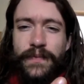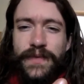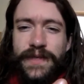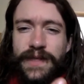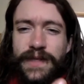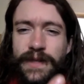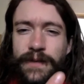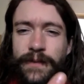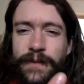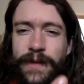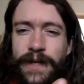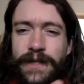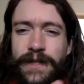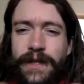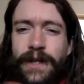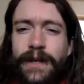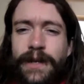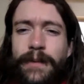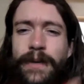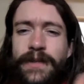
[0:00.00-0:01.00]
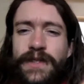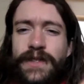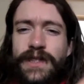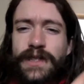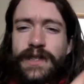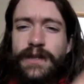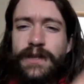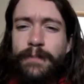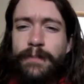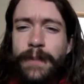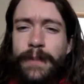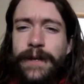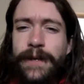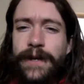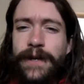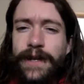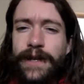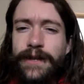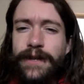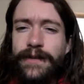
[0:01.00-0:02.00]
So when I talk about
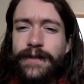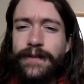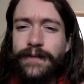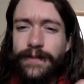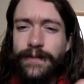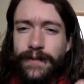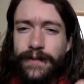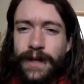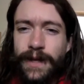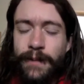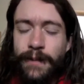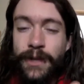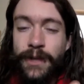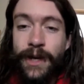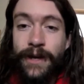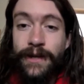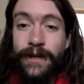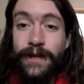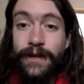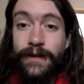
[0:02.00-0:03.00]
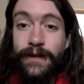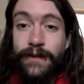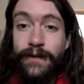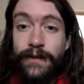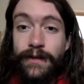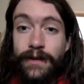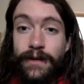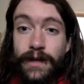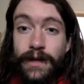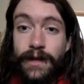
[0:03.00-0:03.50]
spirit, I'm talking